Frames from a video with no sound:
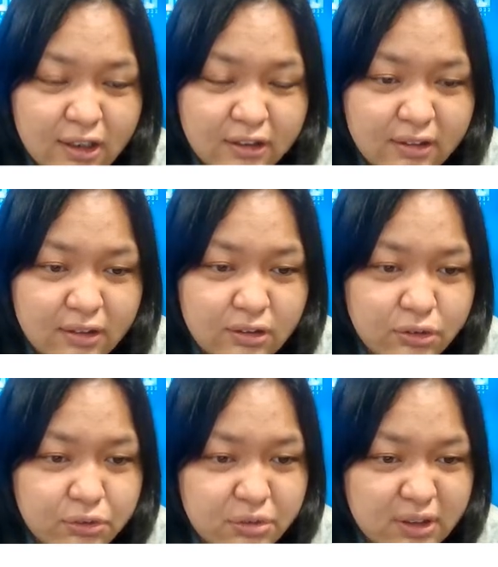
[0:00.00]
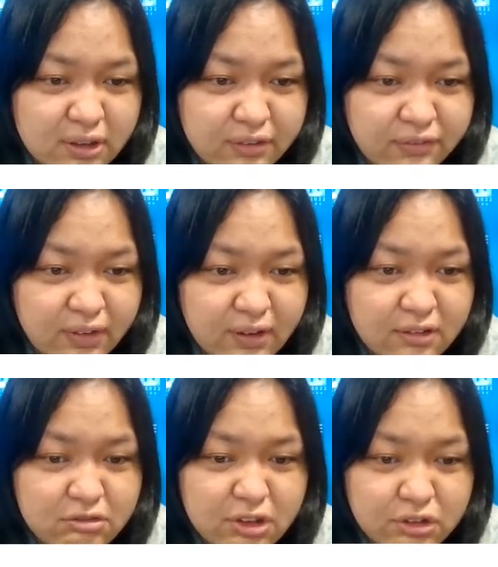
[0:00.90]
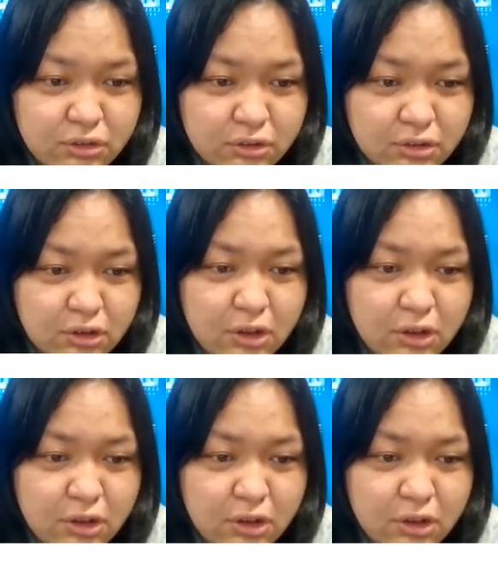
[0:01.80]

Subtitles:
signal-to-interference ratios,